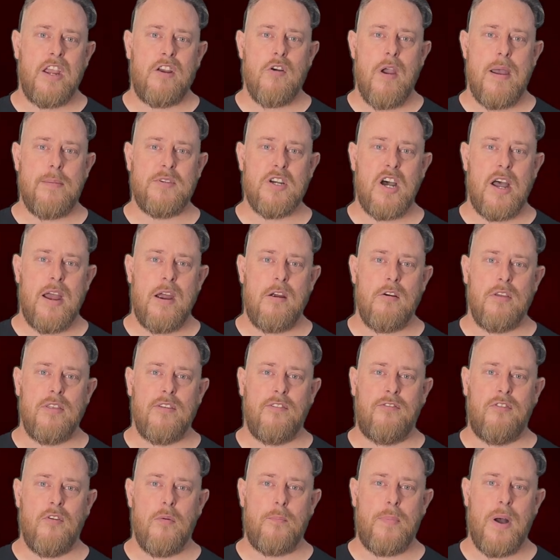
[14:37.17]
He grabbed Aya
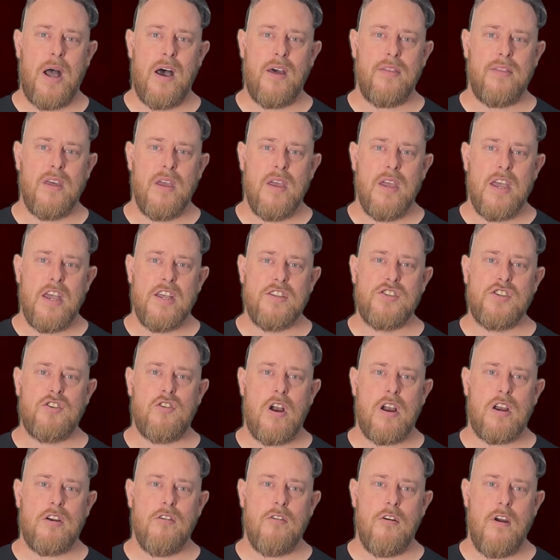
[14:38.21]
on the footpath and
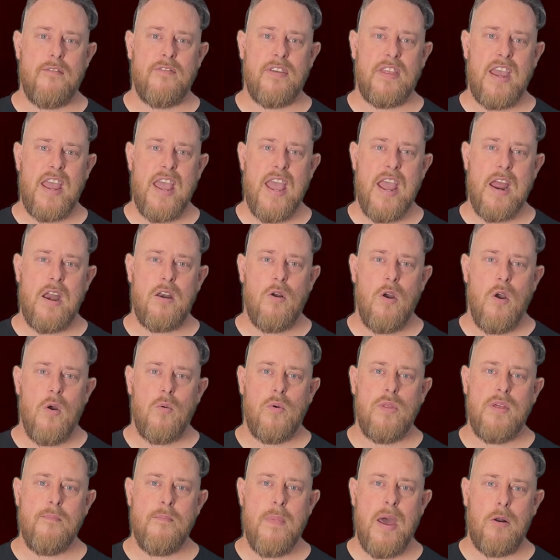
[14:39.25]
struck her over the
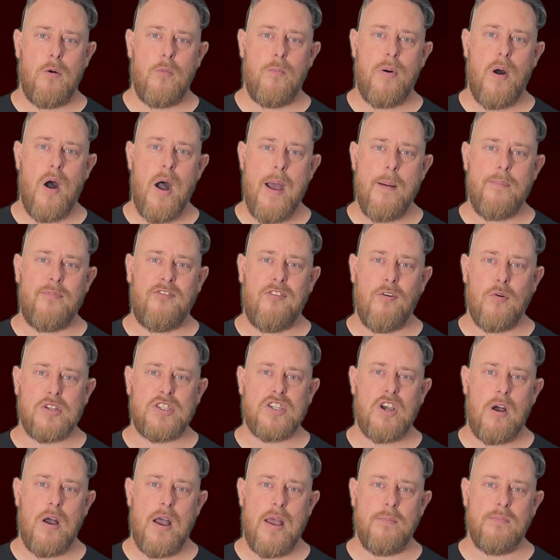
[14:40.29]
head with a metal pipe
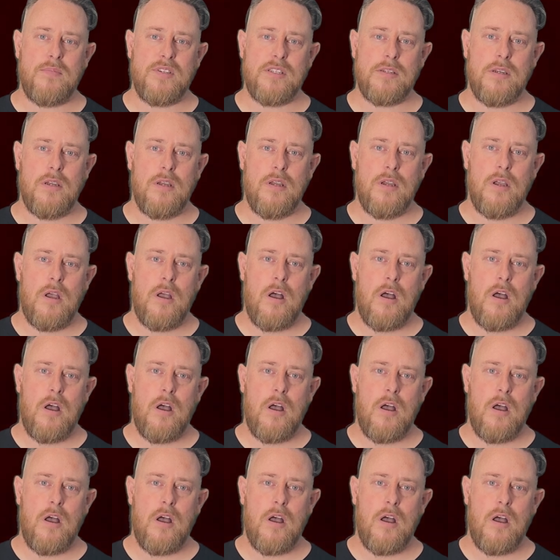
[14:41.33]
four times.